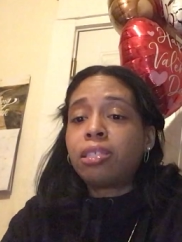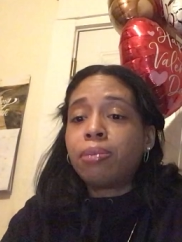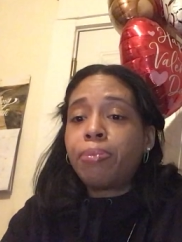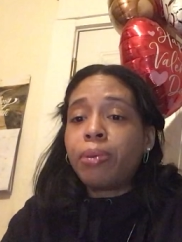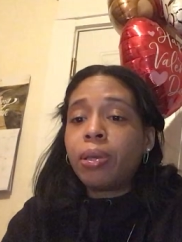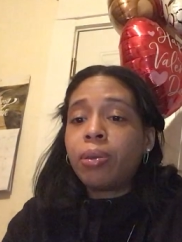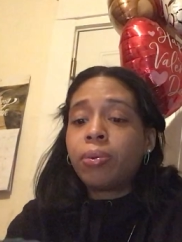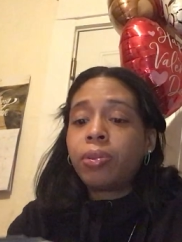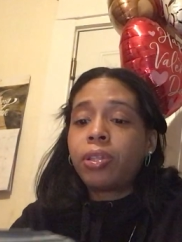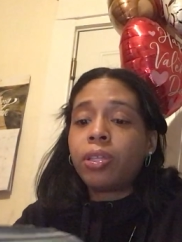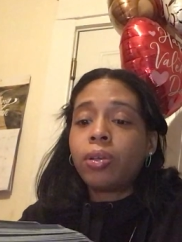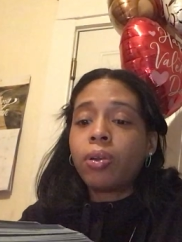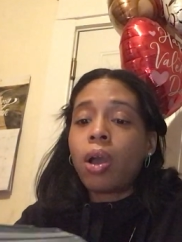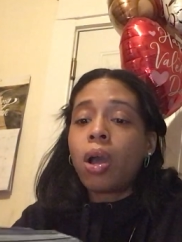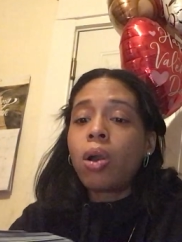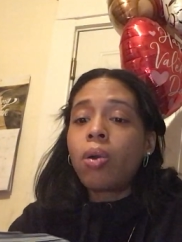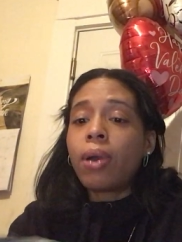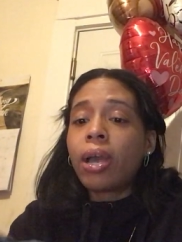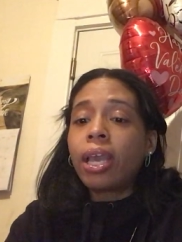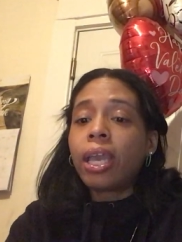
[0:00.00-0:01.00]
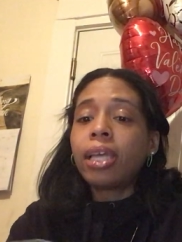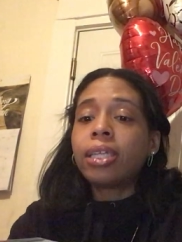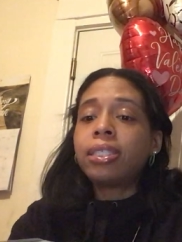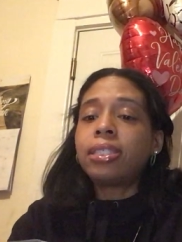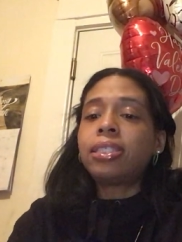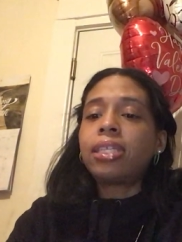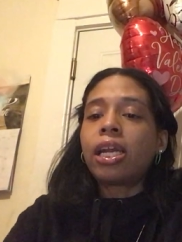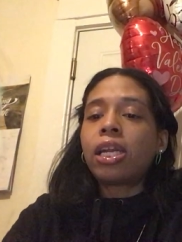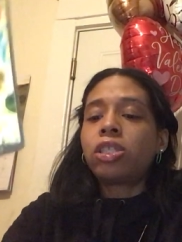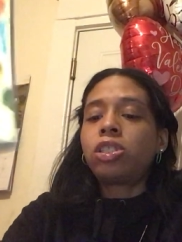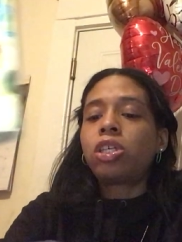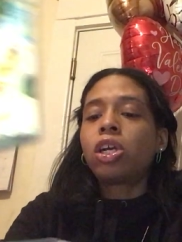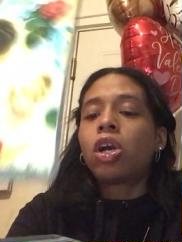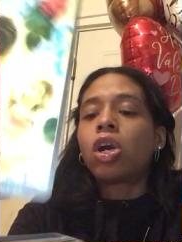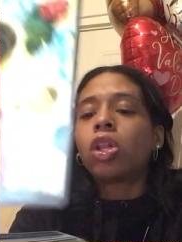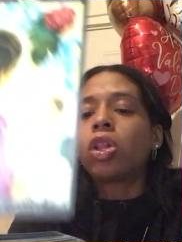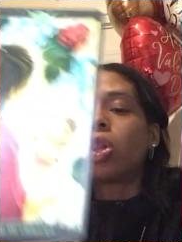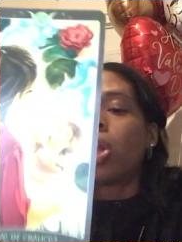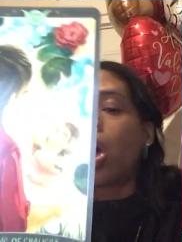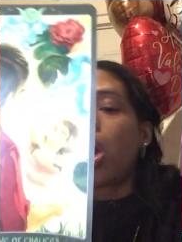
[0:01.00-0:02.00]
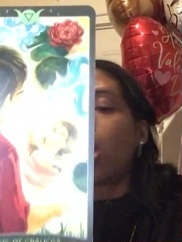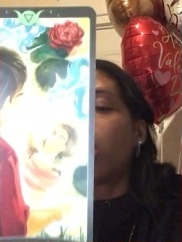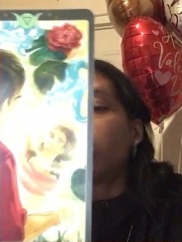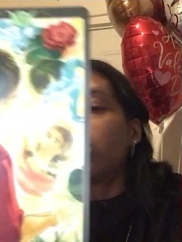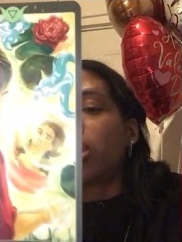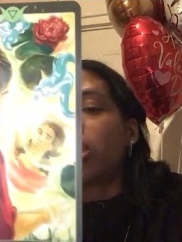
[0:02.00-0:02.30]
to be with you. Oh, I guess he said it took a long